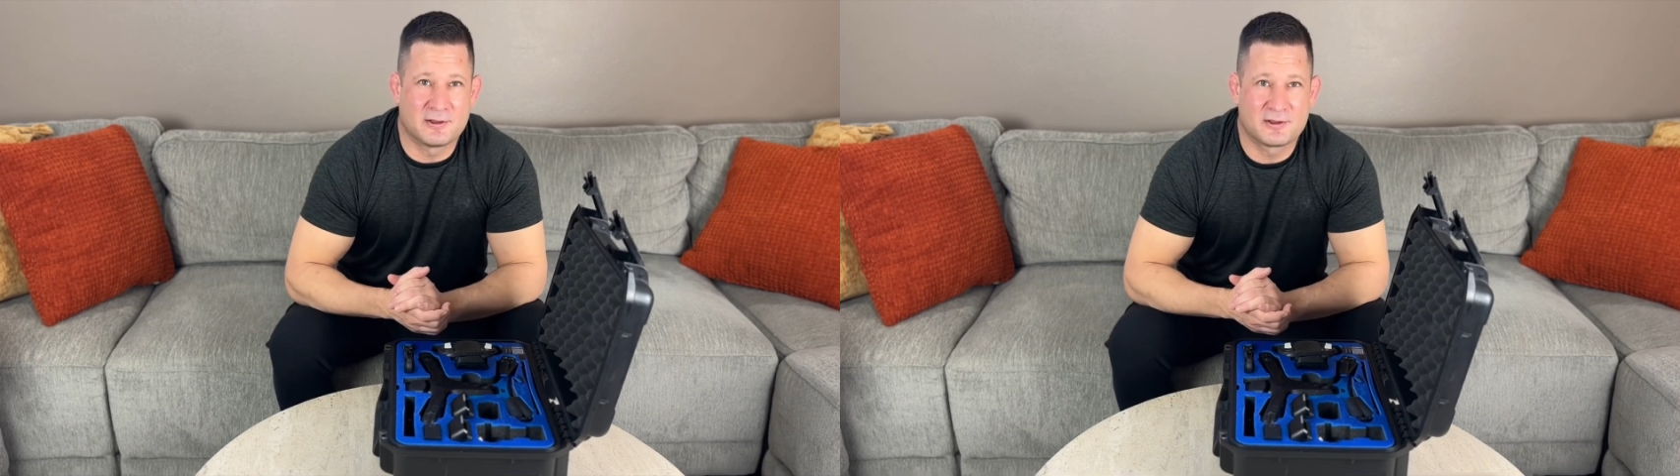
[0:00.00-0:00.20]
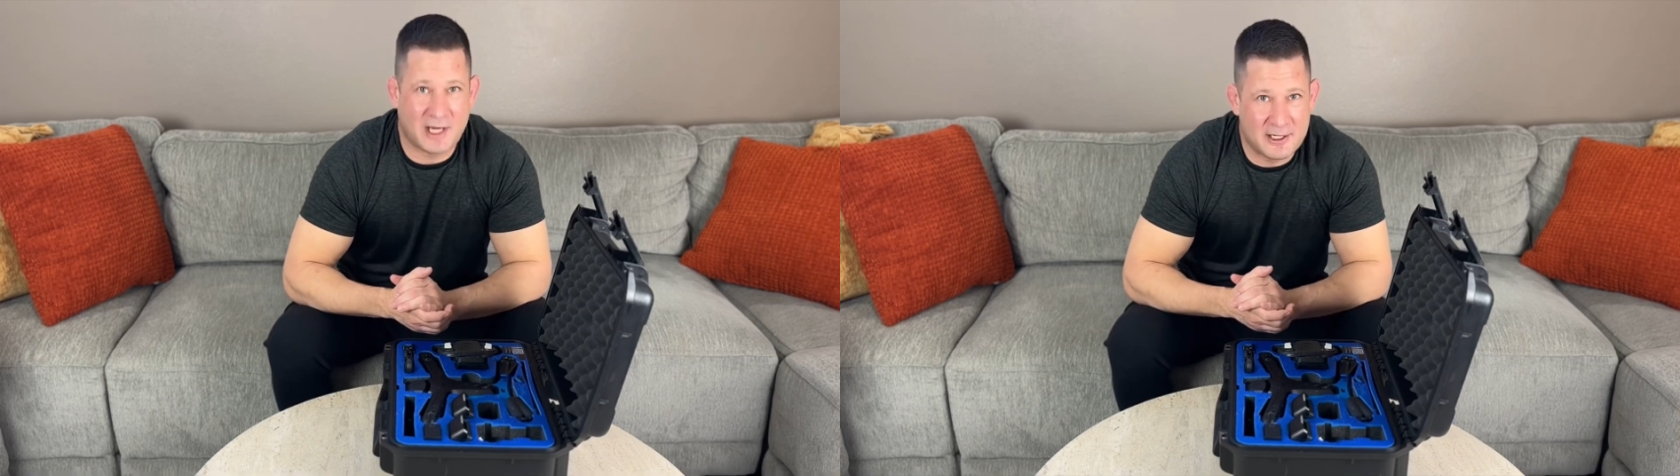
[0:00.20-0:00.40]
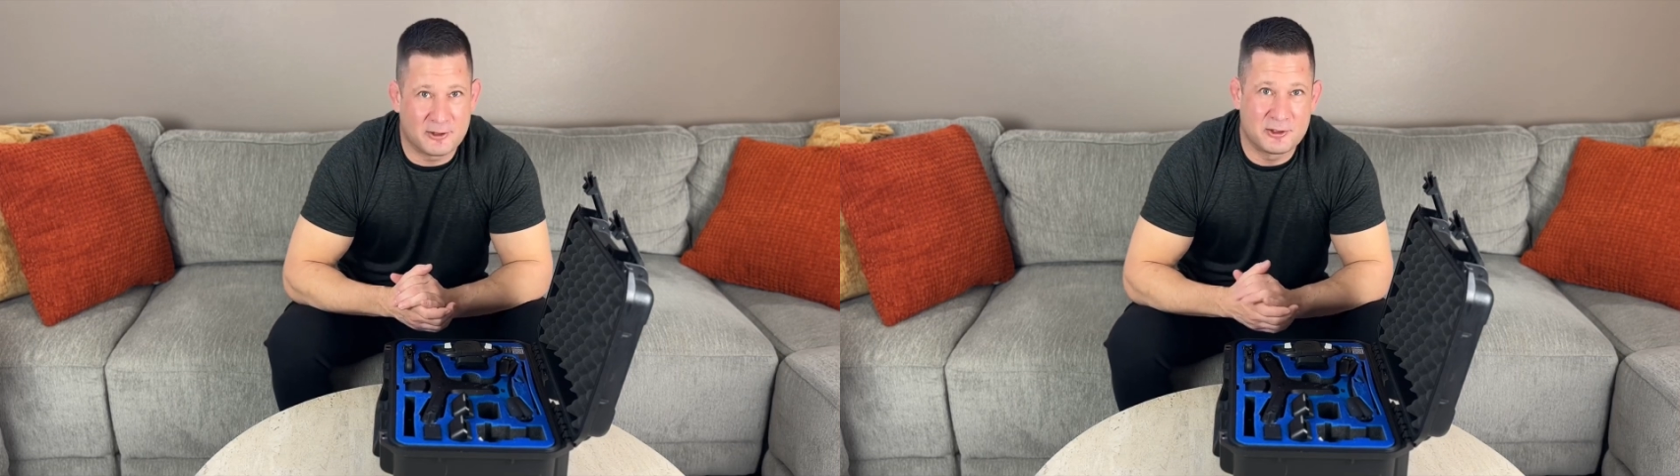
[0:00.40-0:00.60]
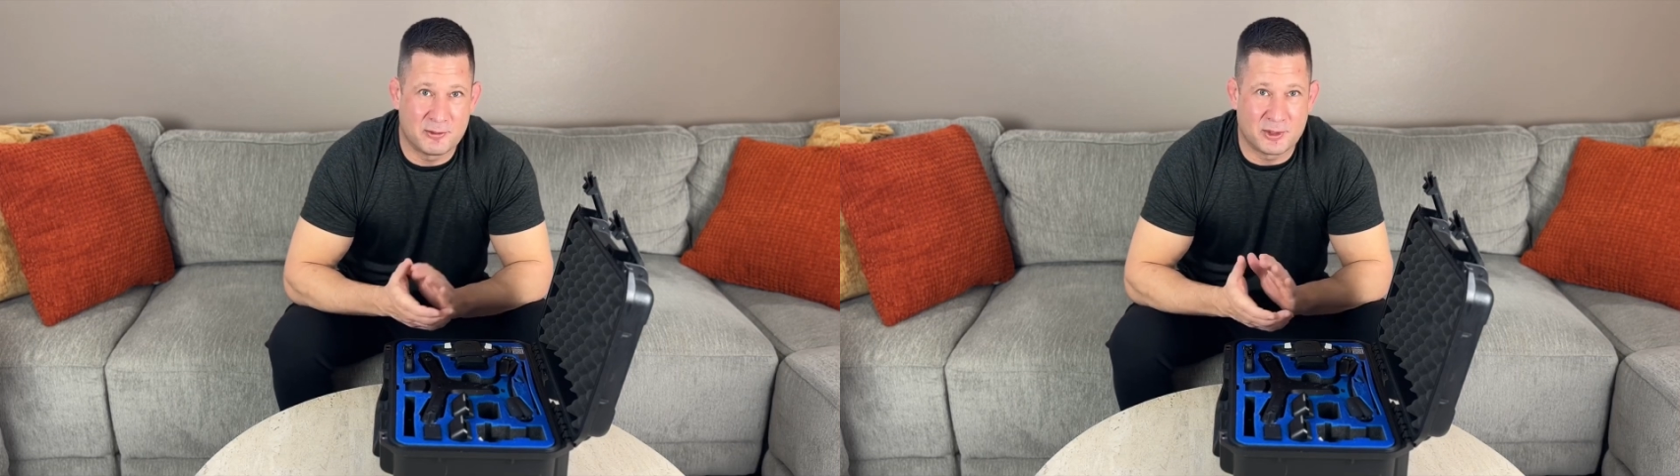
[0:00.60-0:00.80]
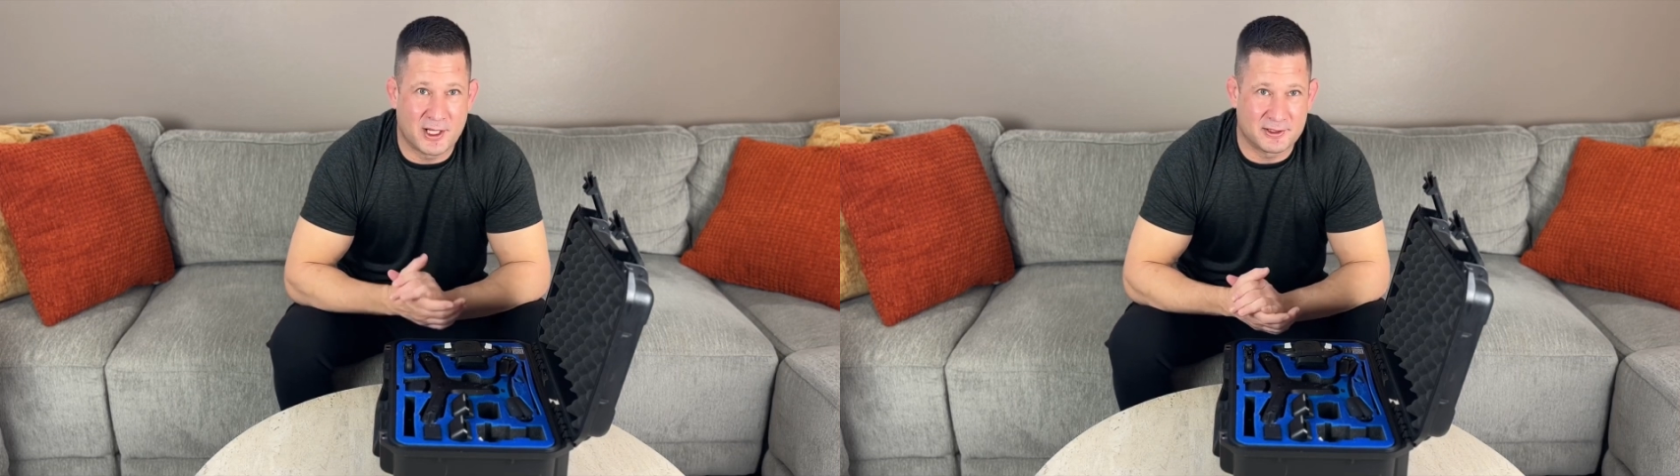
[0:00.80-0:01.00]
Skydio 2
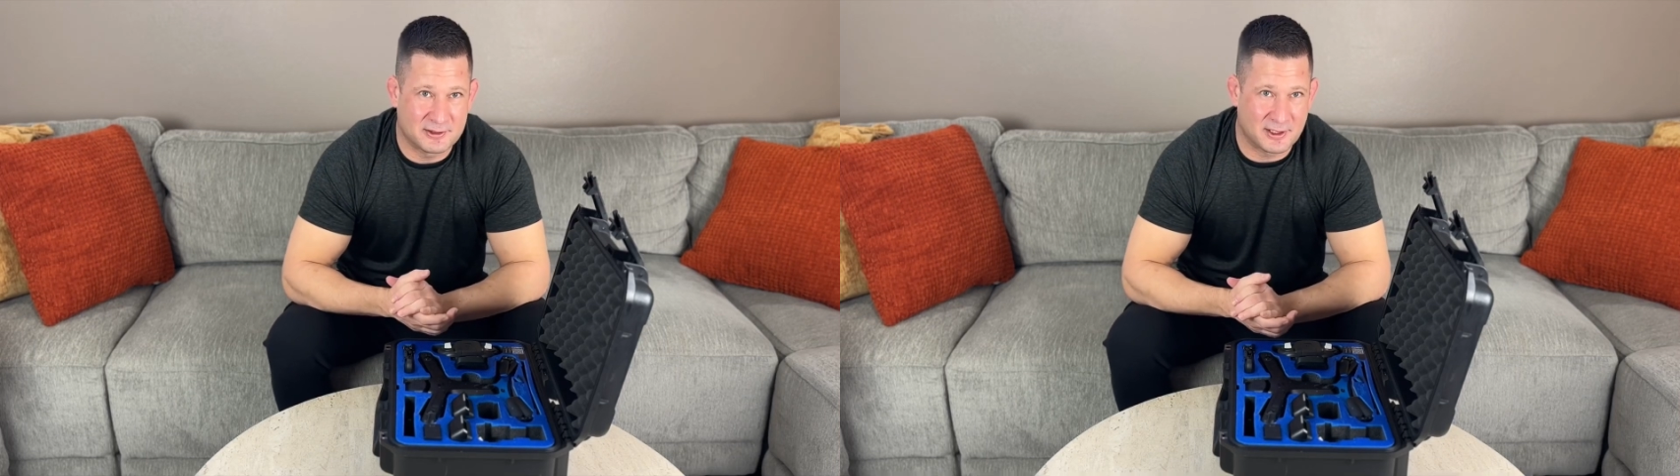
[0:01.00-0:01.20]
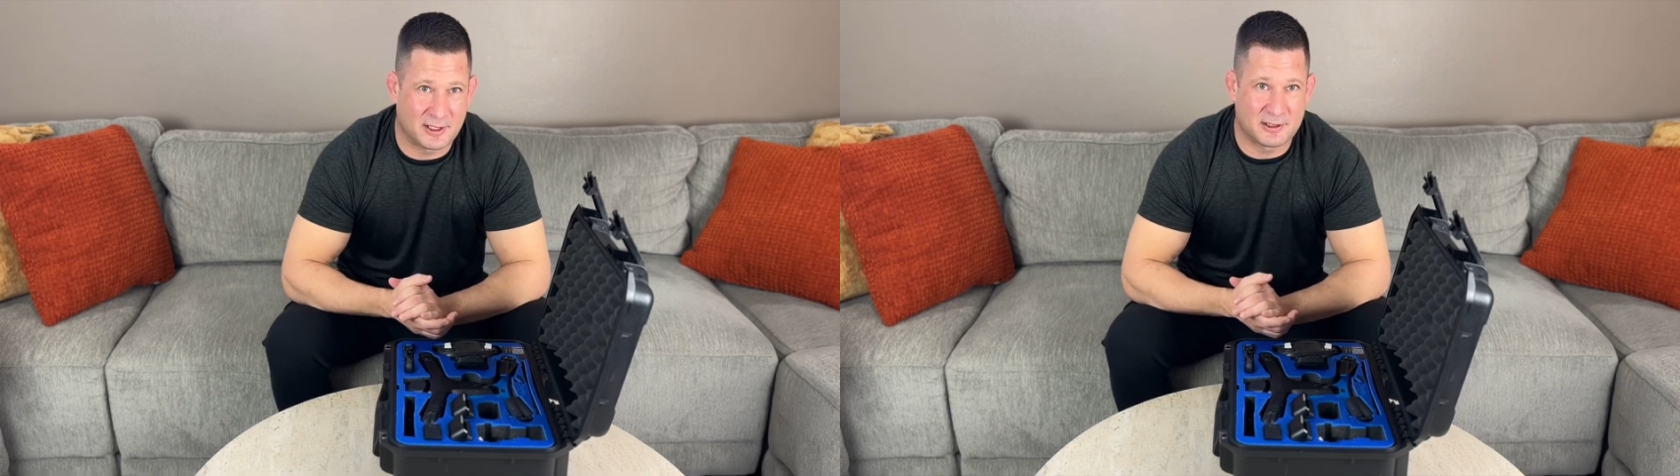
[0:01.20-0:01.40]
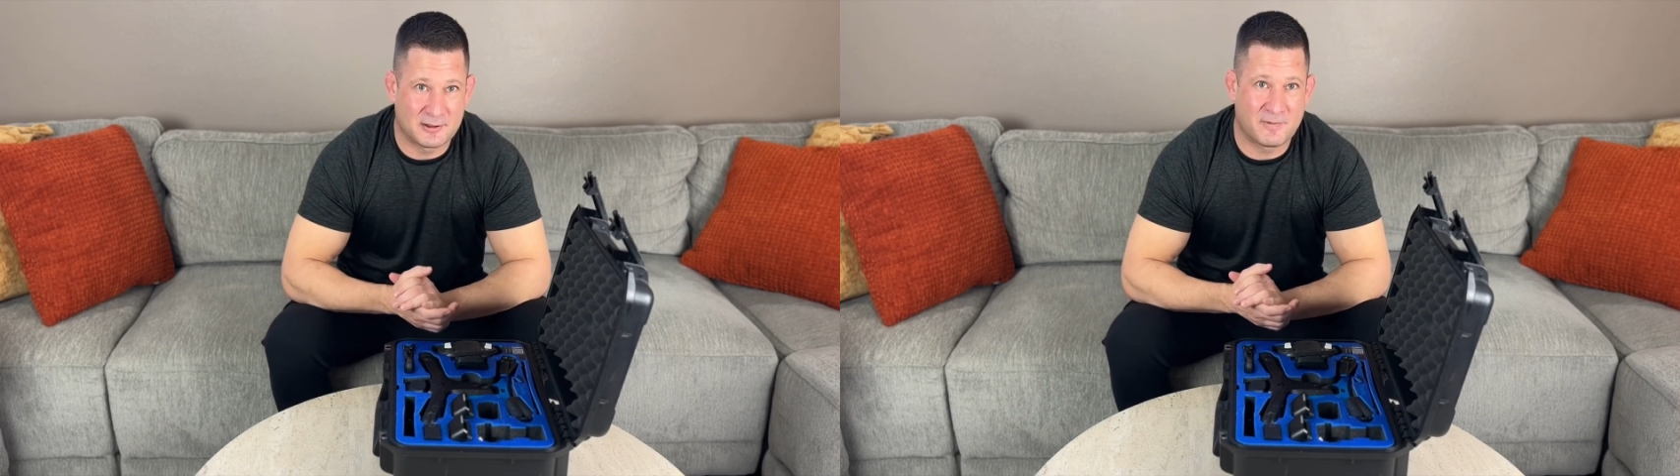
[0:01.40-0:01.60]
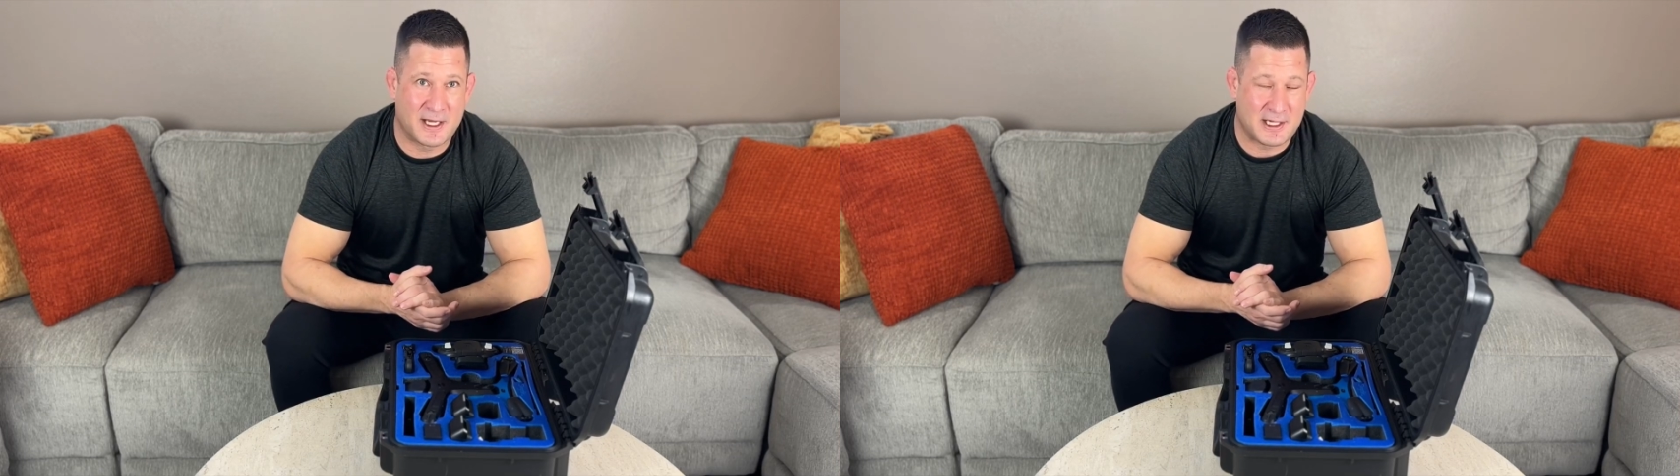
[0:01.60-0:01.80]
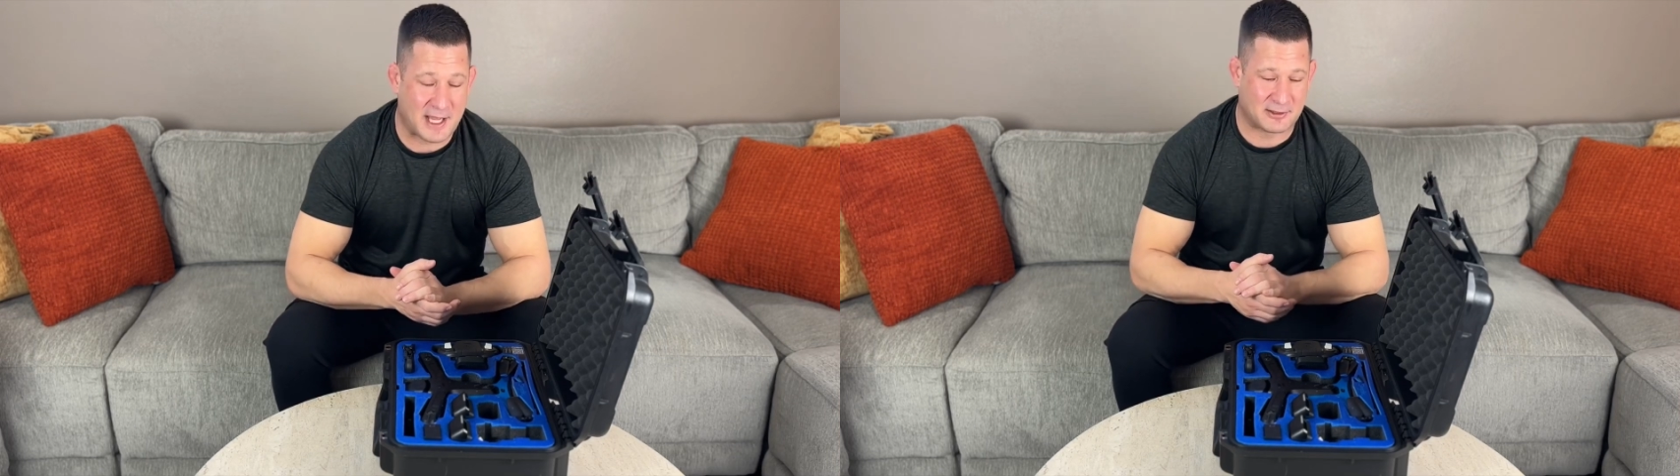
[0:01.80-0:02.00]
Plus. It's a
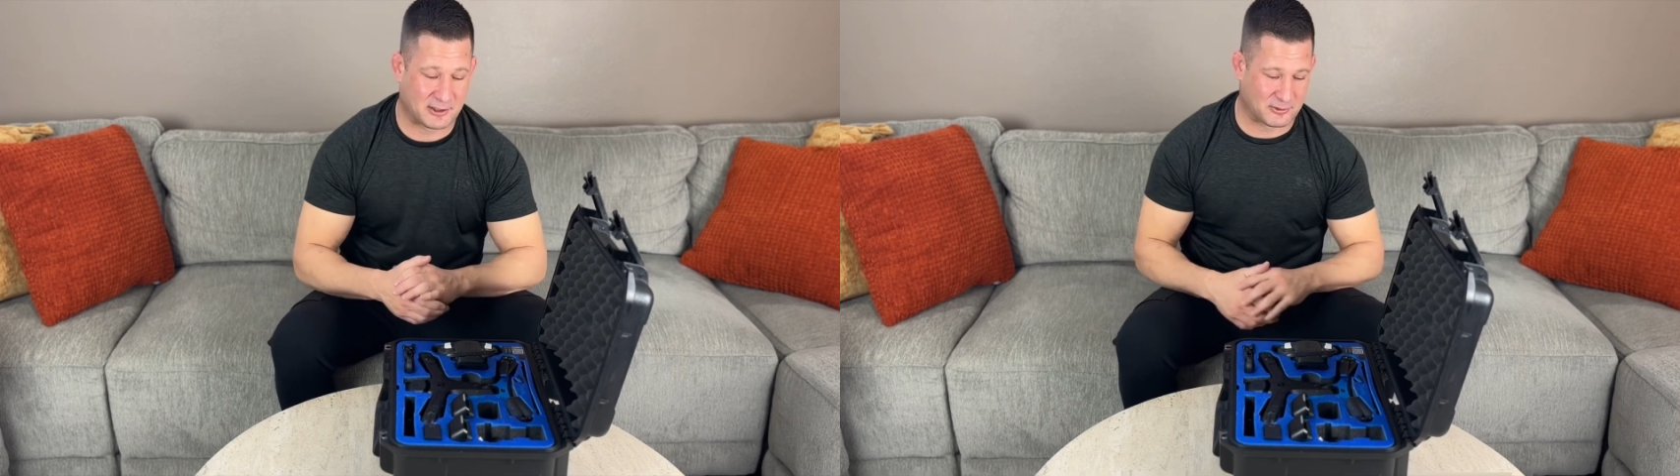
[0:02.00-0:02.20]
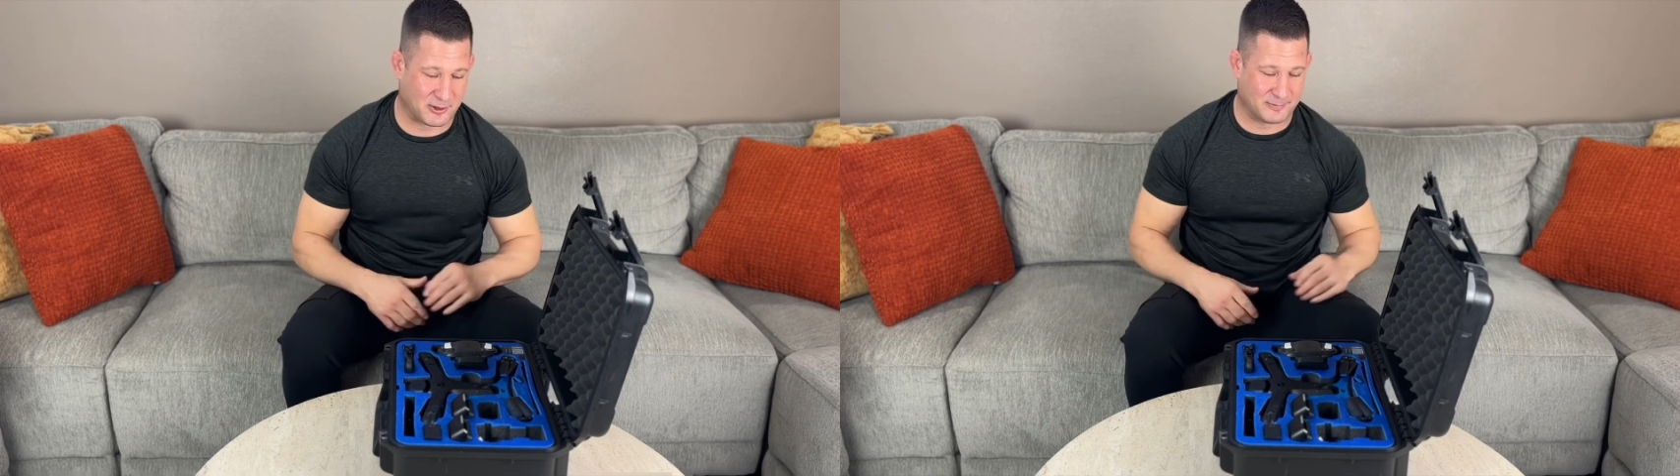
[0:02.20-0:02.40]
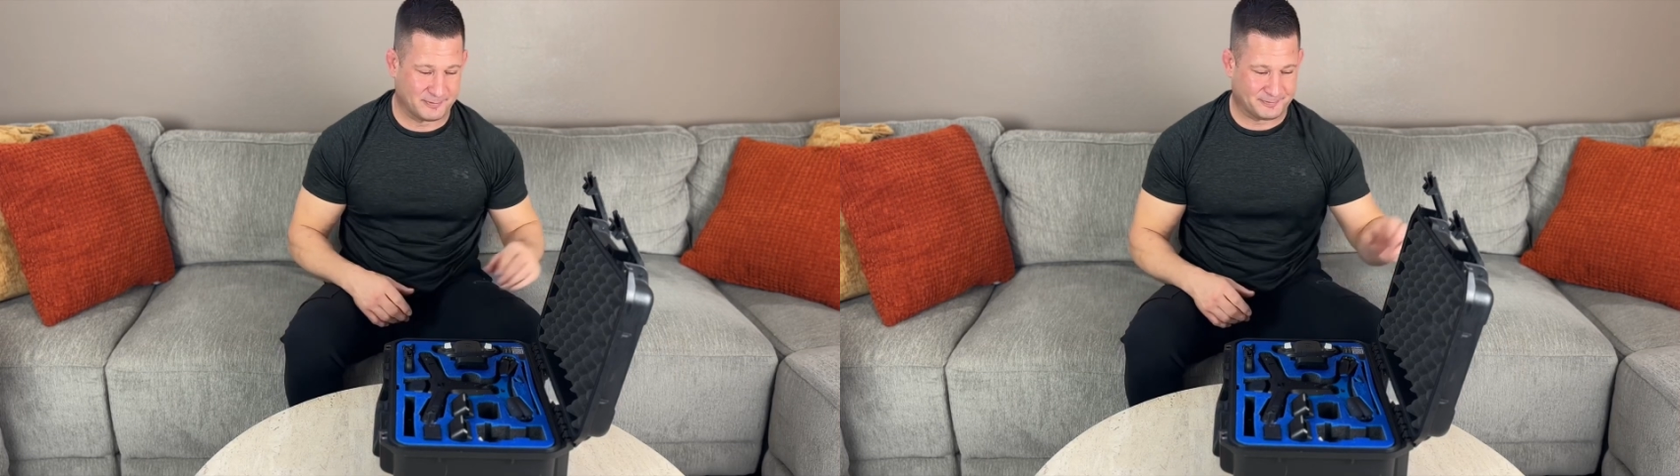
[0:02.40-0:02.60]
fantastic drone.